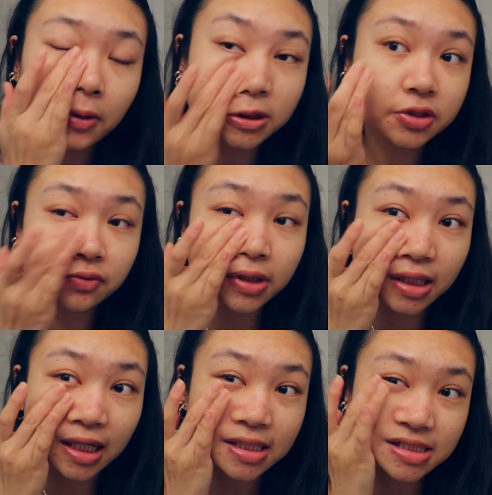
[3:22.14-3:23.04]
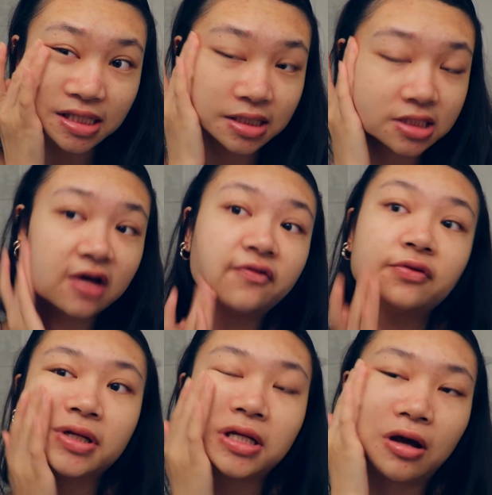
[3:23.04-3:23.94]
which is really nice, and it's
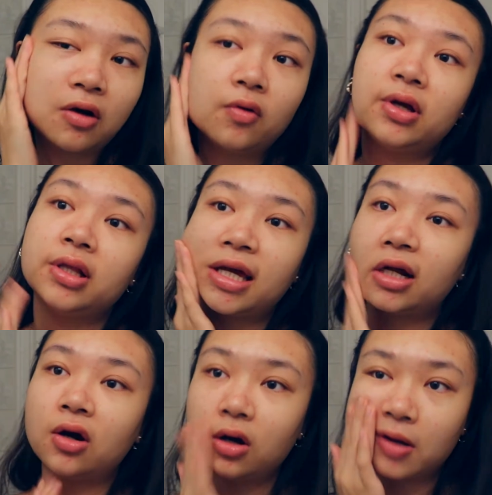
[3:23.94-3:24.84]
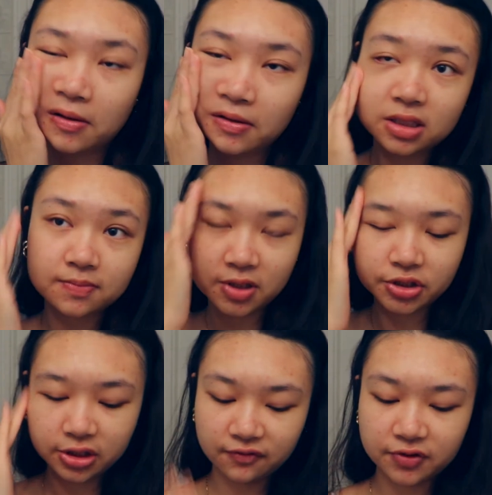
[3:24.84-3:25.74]
definitely not oily at all,
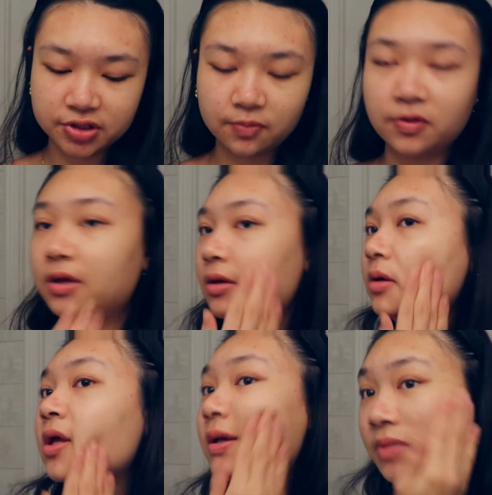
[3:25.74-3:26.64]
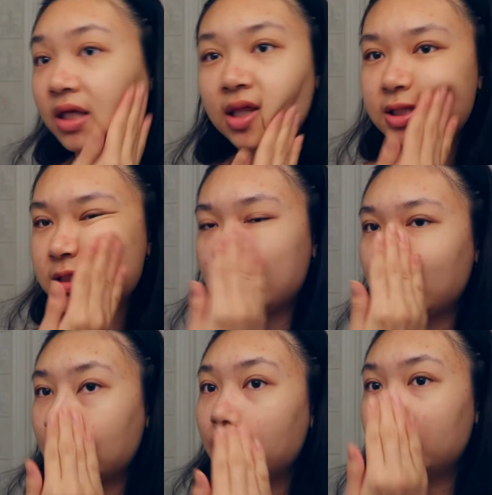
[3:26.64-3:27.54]
especially for someone that like me that's
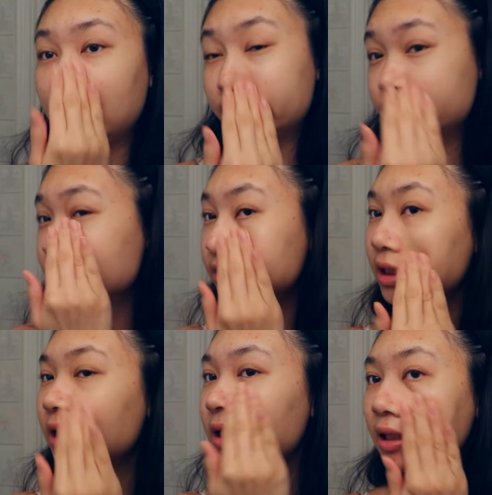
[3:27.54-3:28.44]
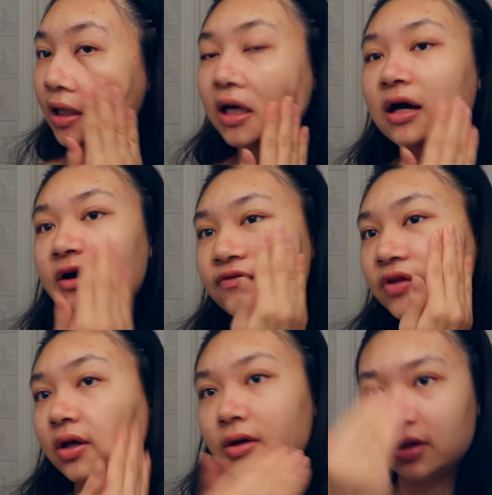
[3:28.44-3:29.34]
like combination skin. I have
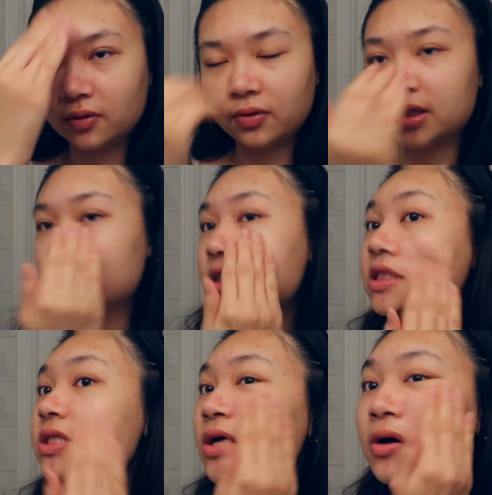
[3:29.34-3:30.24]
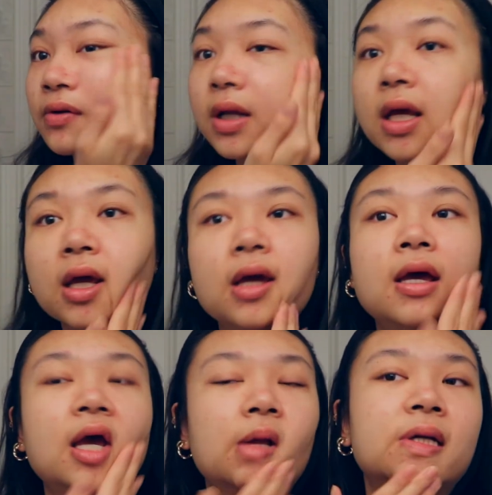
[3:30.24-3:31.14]
like an oily T-zone
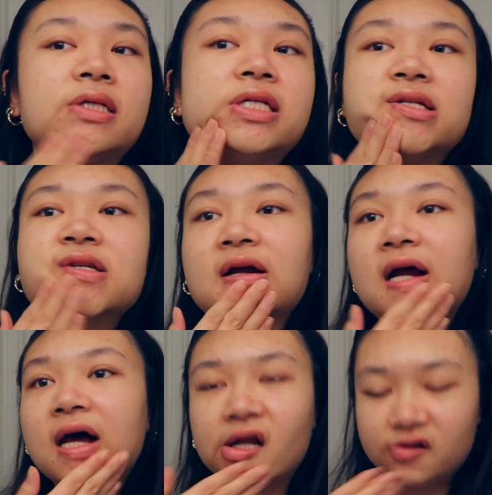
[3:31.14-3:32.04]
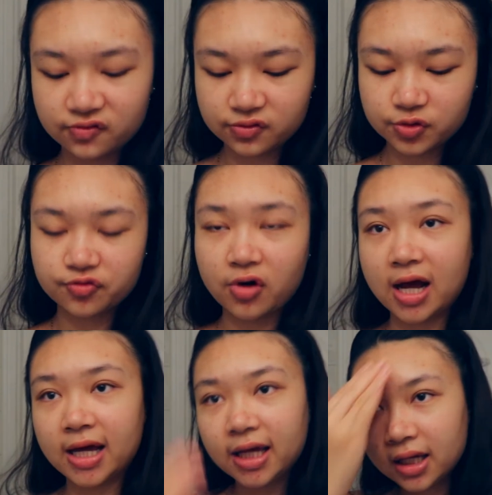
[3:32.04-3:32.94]
and my cheeks are kind of
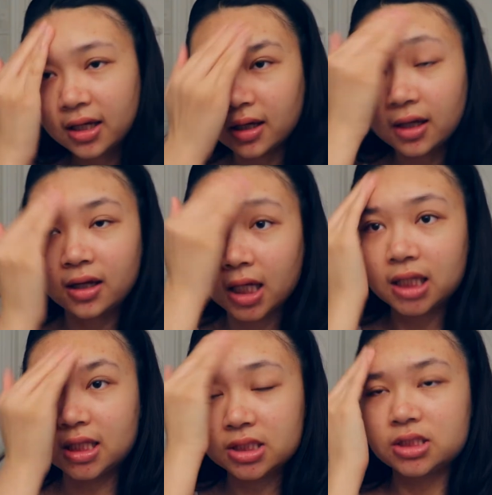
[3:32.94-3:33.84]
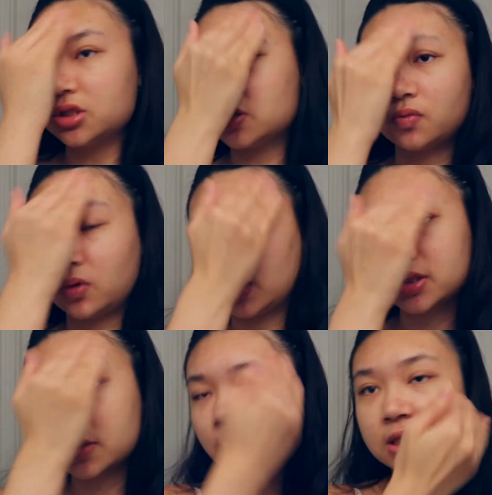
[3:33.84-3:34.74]
dry. This just
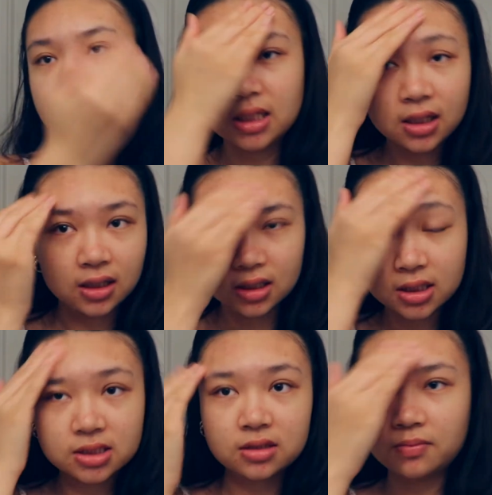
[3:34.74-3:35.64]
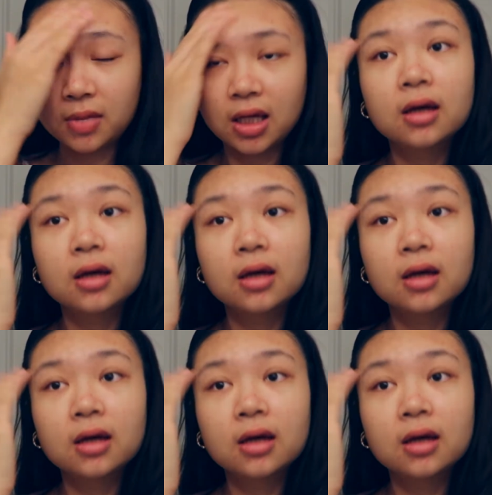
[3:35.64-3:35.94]
works amazing, and it doesn't